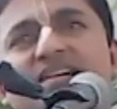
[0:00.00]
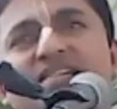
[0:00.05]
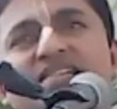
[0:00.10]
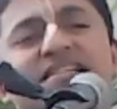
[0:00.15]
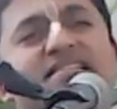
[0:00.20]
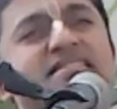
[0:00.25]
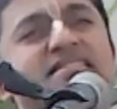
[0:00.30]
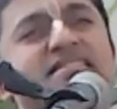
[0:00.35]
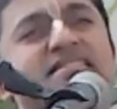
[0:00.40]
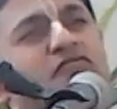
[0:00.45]

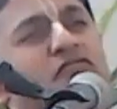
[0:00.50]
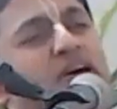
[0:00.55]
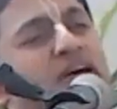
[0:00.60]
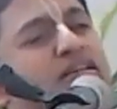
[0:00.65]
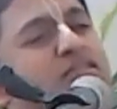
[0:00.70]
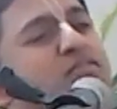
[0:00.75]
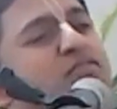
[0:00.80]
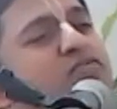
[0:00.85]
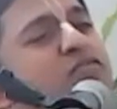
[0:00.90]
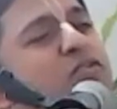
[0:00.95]
Says the
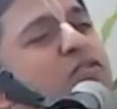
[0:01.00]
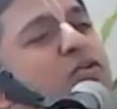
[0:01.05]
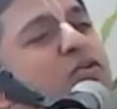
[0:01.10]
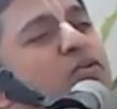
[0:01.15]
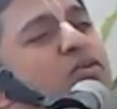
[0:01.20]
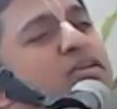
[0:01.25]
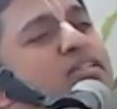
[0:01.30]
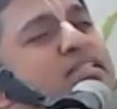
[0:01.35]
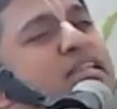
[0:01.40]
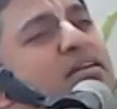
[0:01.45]
face of the
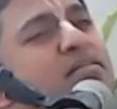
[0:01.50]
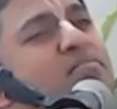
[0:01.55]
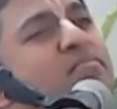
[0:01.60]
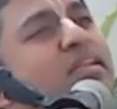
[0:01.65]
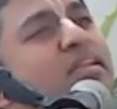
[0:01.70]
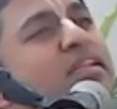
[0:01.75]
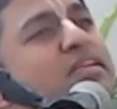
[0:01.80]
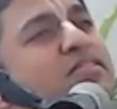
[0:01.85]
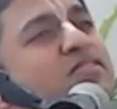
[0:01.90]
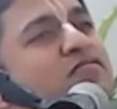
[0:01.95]
Lord is like
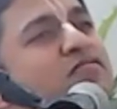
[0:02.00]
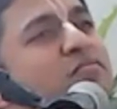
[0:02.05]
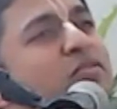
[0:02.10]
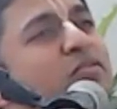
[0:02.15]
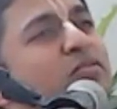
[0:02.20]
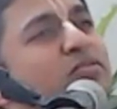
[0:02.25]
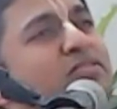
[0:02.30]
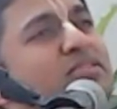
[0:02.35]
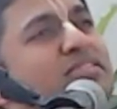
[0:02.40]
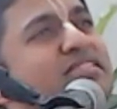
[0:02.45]
millions of
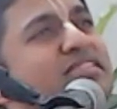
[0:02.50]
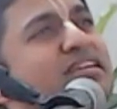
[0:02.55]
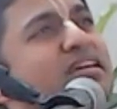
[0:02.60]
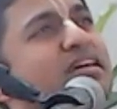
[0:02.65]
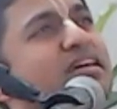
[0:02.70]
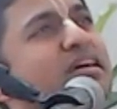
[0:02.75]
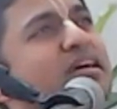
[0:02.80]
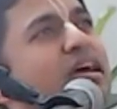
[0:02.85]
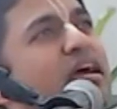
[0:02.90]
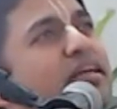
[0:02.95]
moons.
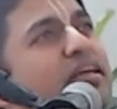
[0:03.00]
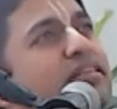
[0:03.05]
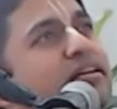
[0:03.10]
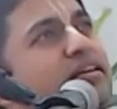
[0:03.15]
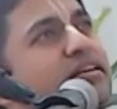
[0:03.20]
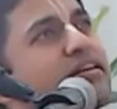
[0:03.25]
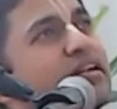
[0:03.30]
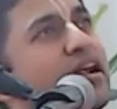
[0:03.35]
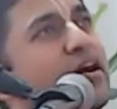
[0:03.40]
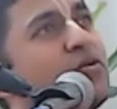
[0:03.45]
And
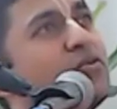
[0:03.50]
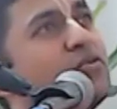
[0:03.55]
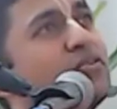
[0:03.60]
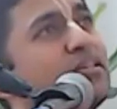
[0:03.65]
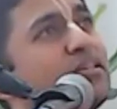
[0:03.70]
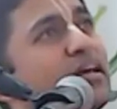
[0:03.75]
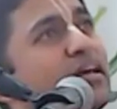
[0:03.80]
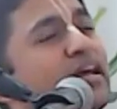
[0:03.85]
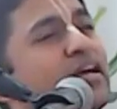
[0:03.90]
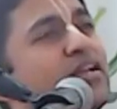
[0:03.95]
the
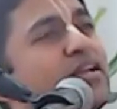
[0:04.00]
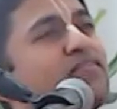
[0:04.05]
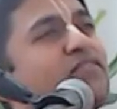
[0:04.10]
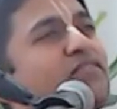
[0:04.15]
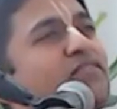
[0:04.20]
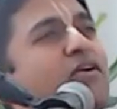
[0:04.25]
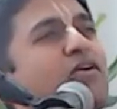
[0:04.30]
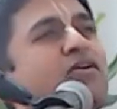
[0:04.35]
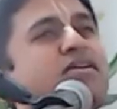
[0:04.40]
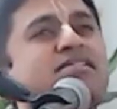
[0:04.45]
crown on the head
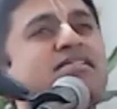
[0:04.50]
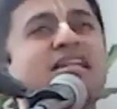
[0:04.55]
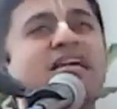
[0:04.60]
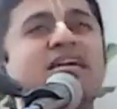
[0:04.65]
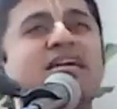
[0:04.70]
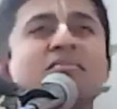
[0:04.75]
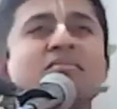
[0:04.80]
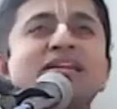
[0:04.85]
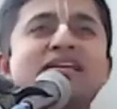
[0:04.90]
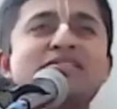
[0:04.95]
of the Lord is
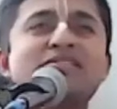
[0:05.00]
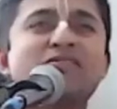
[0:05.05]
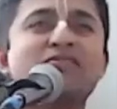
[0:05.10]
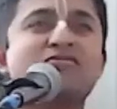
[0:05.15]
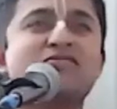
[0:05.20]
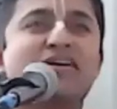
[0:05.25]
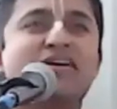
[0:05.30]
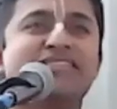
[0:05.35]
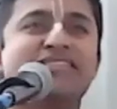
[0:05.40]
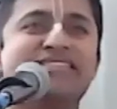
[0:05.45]
like millions
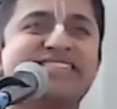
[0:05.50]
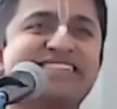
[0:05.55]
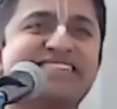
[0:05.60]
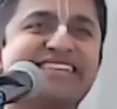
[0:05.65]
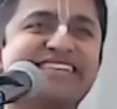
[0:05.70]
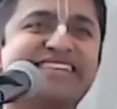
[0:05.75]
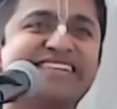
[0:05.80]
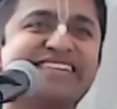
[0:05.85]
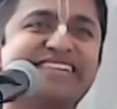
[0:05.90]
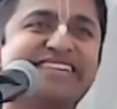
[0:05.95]
of
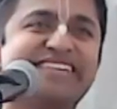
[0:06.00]
suns.